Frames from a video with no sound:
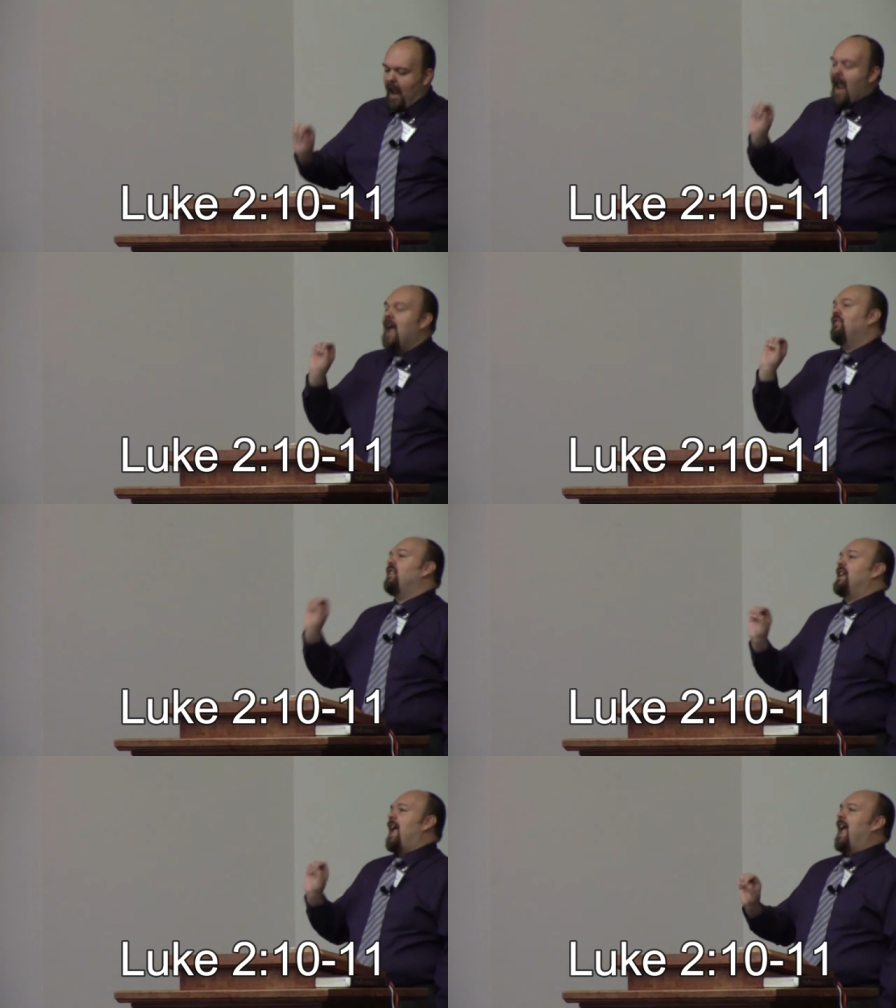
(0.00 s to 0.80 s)
And
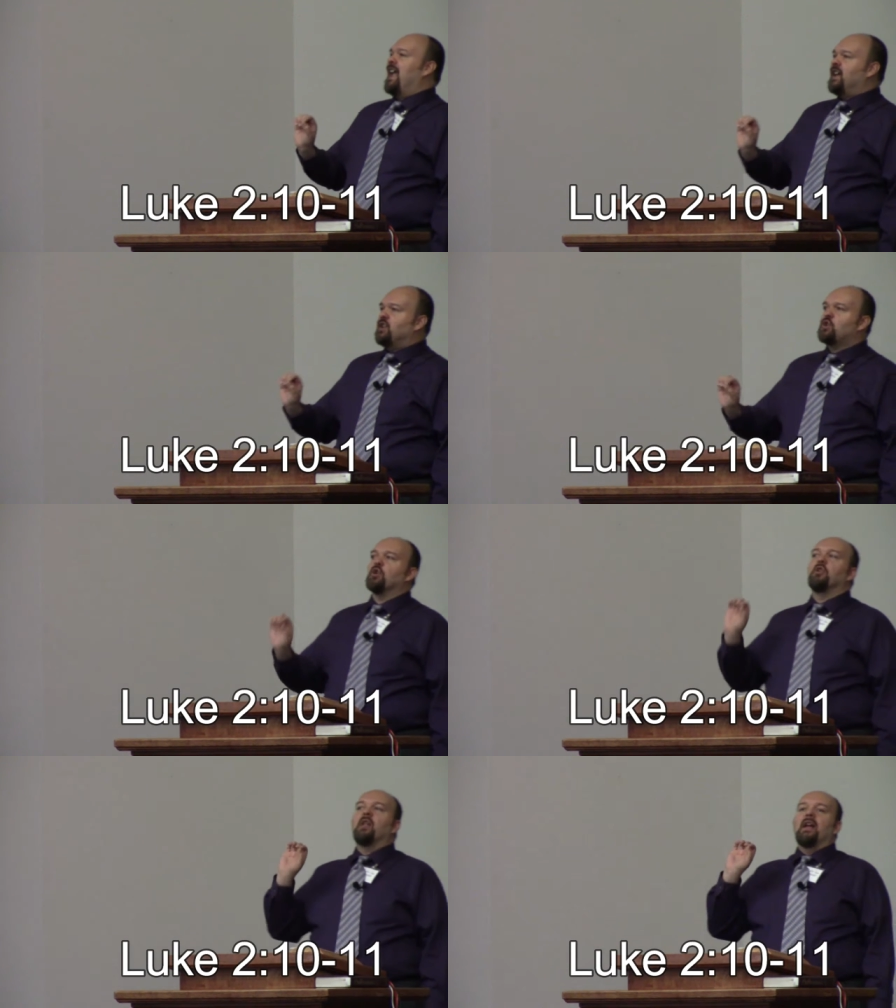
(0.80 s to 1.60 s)
the
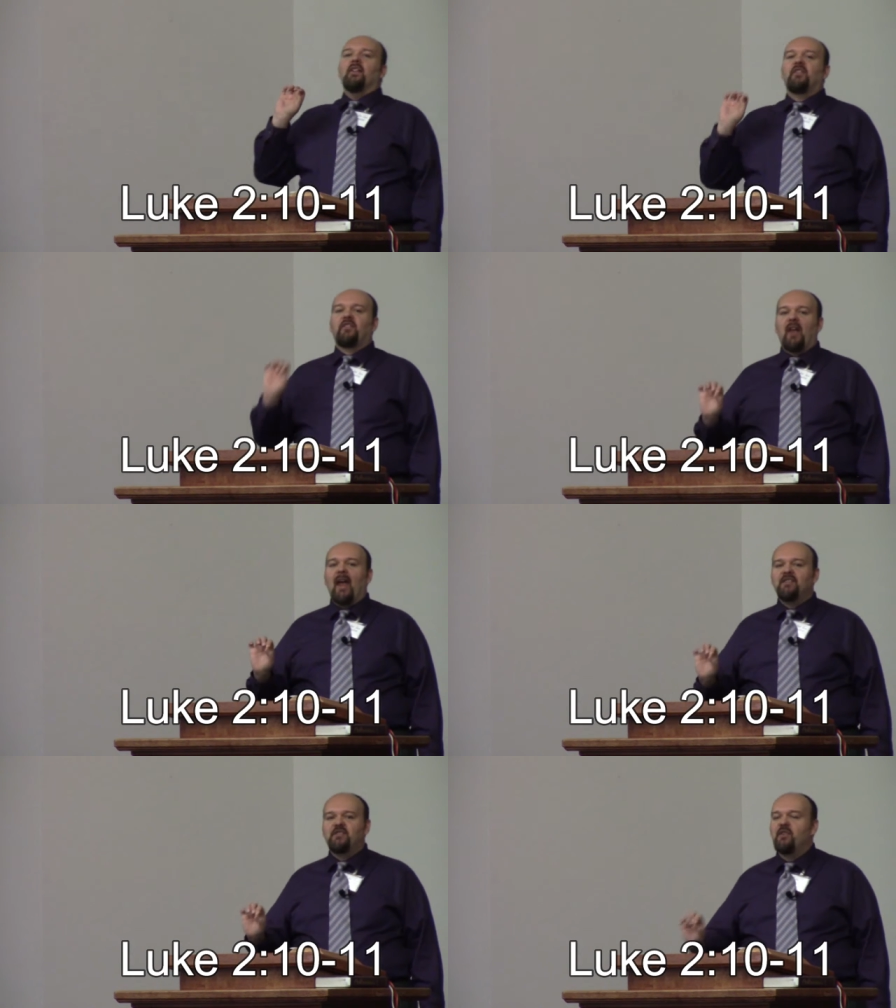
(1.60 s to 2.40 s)
angel
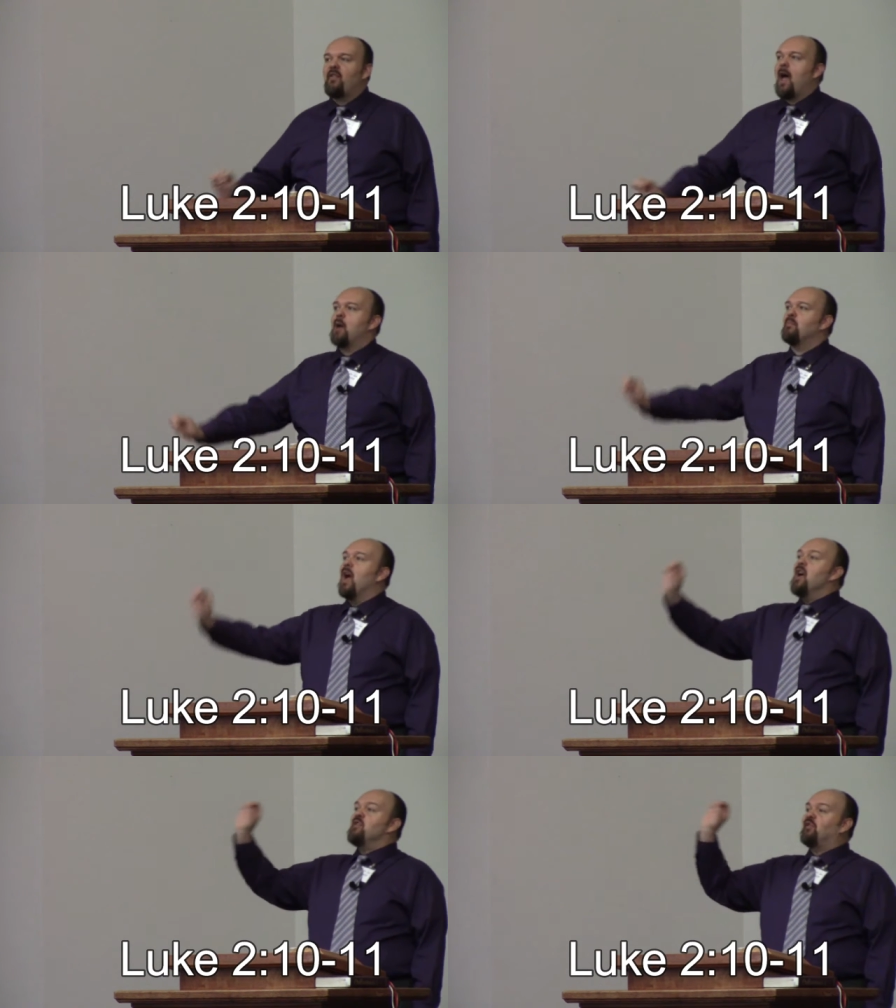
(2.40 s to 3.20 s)
said to
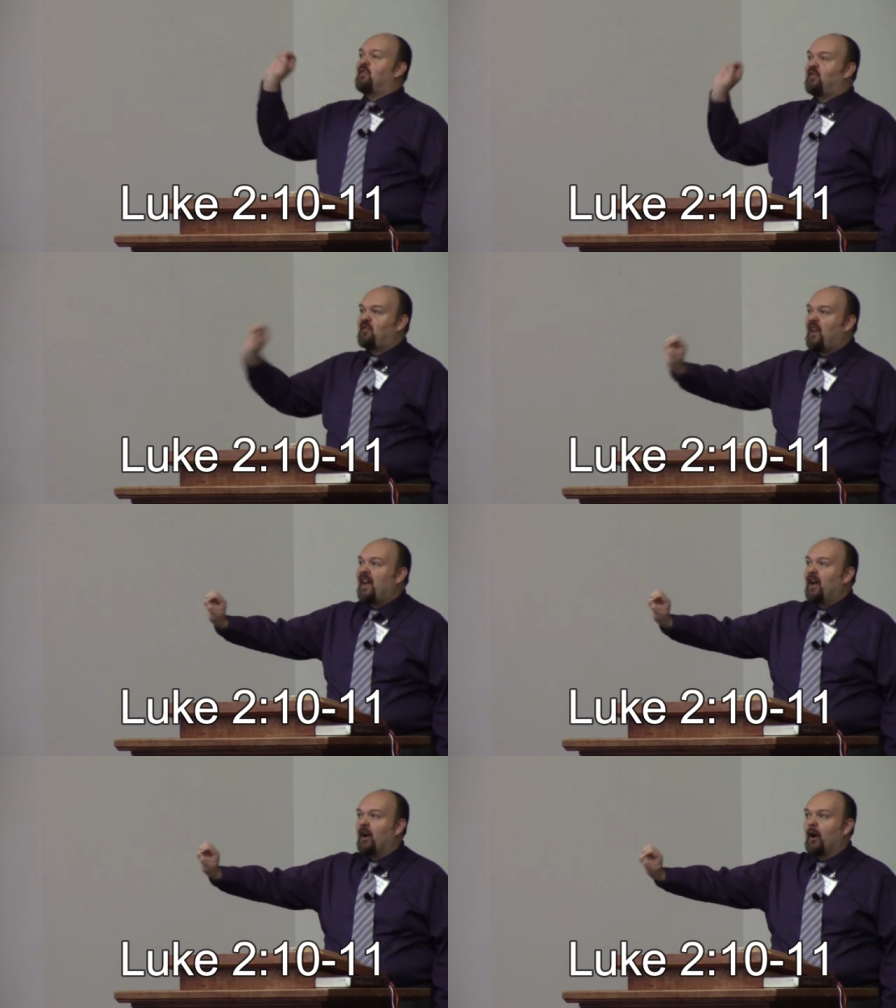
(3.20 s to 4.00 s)
them,
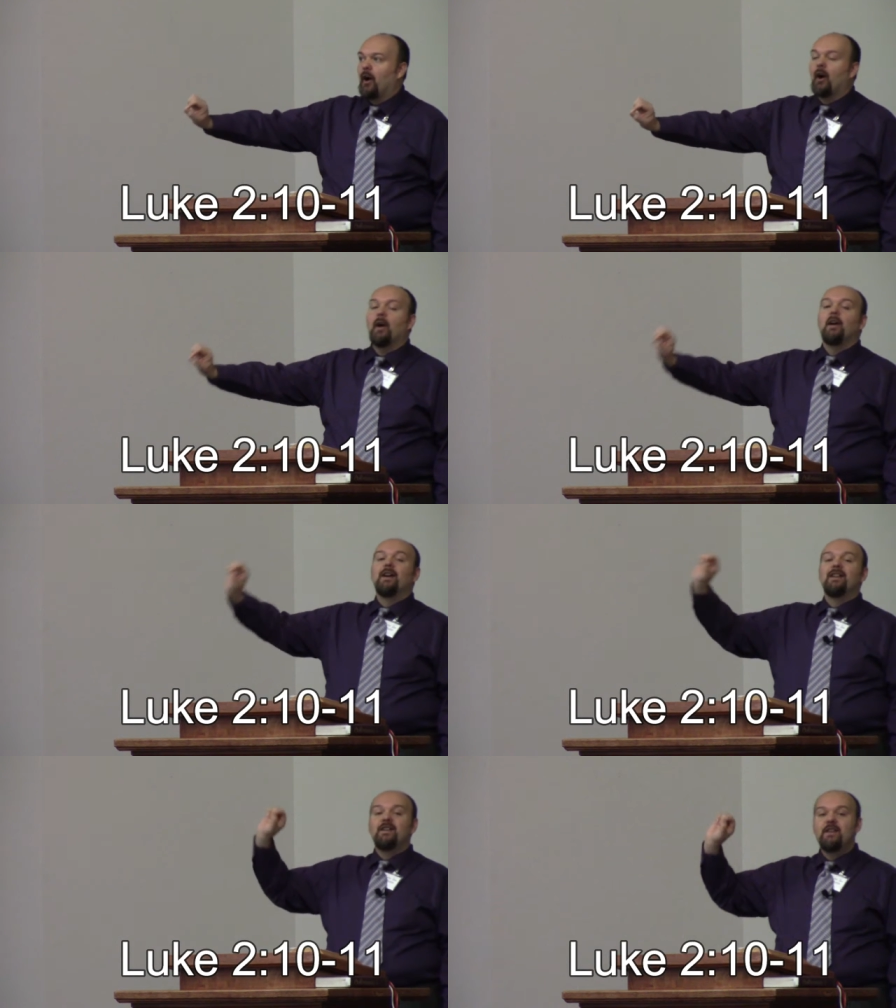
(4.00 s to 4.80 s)

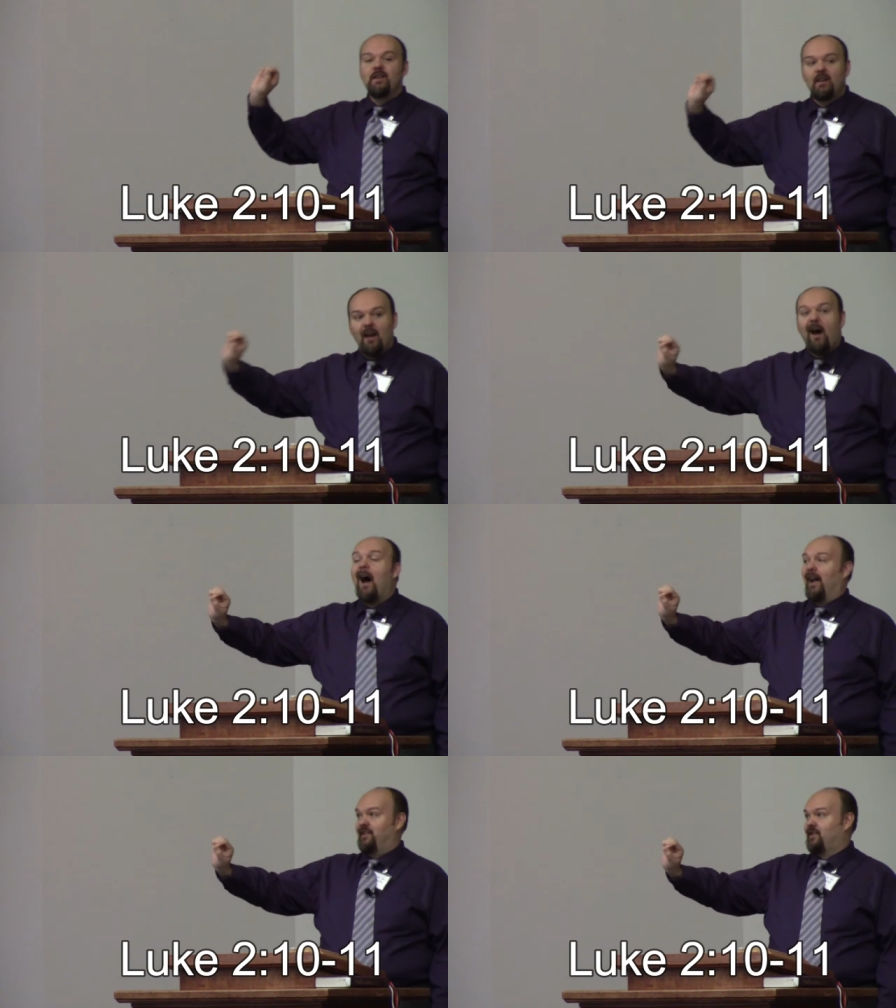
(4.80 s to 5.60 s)
"Fear
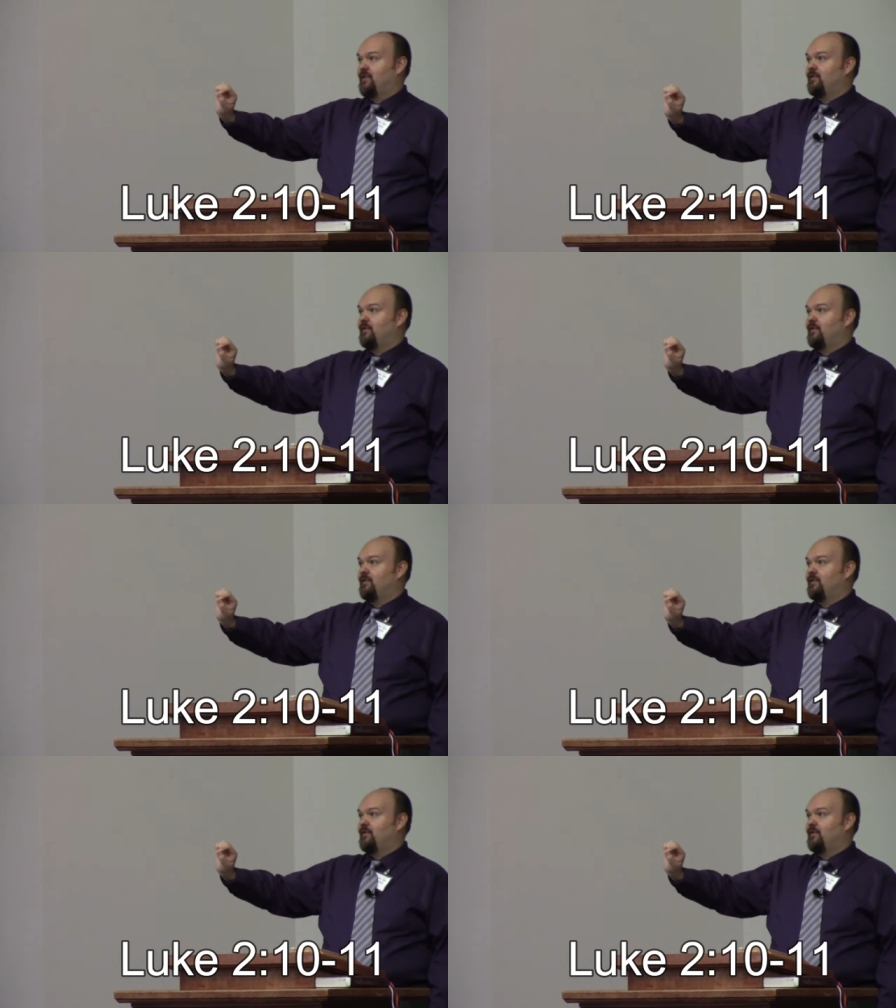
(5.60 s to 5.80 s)
not,